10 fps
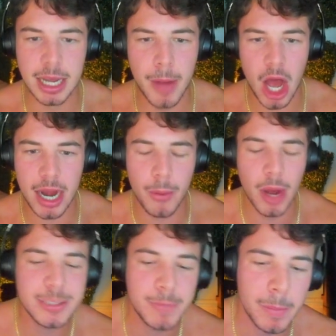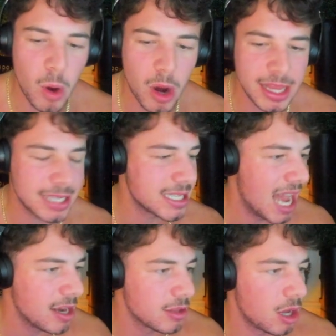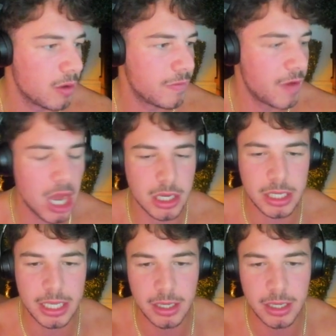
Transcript: Come on, I want to put more on that cider, though. Fuck.